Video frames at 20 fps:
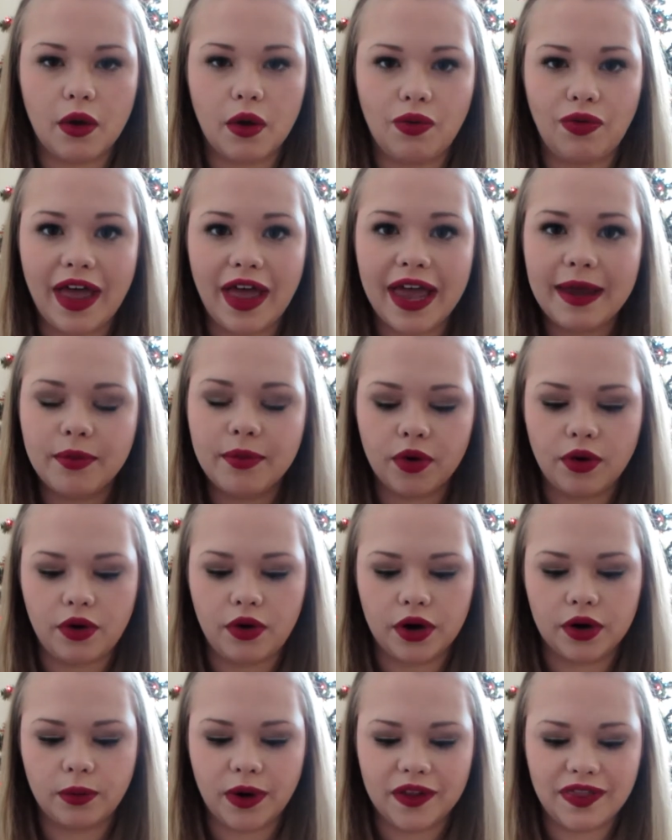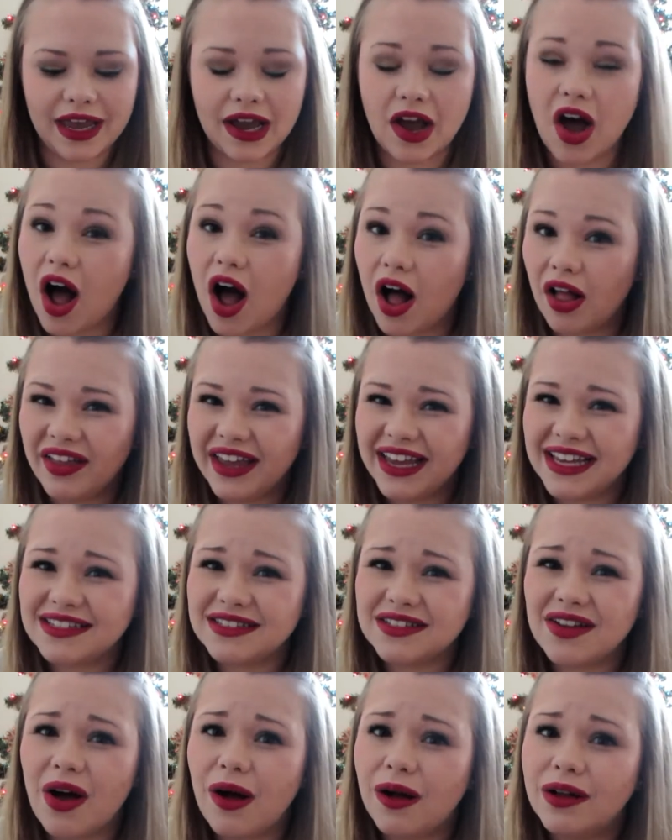the label or what they call it
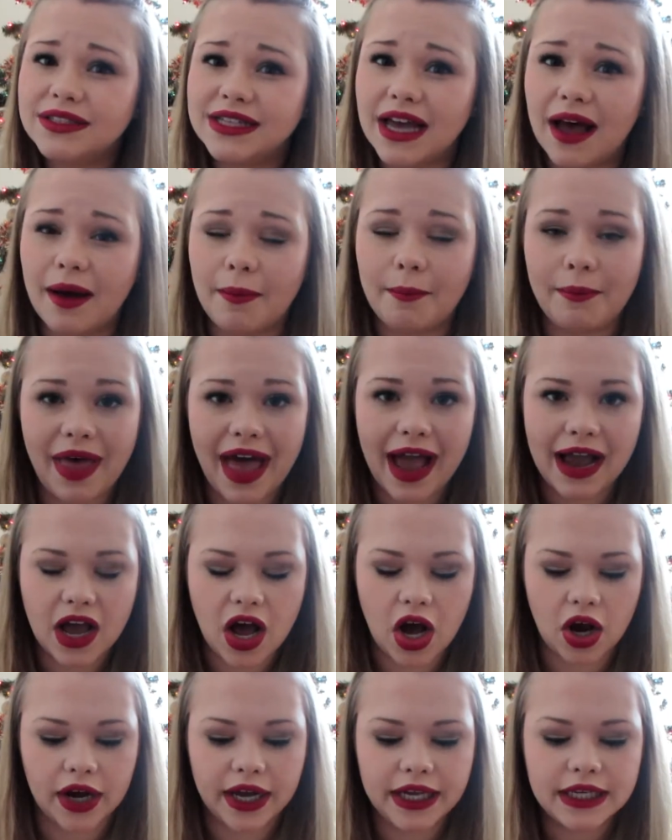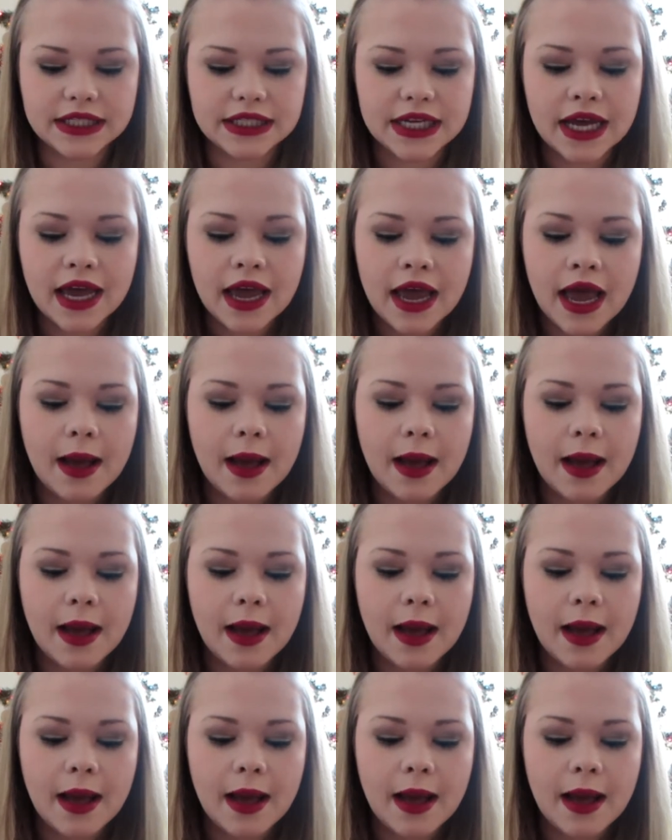is called um, black currant,